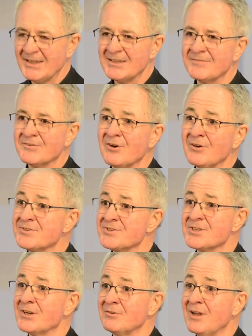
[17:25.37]
And if God
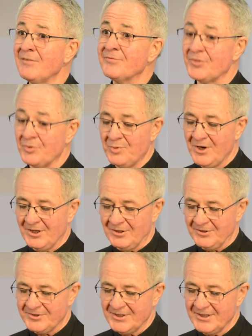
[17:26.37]
so loved the
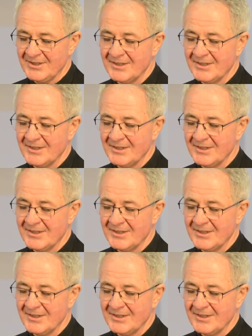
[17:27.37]
world,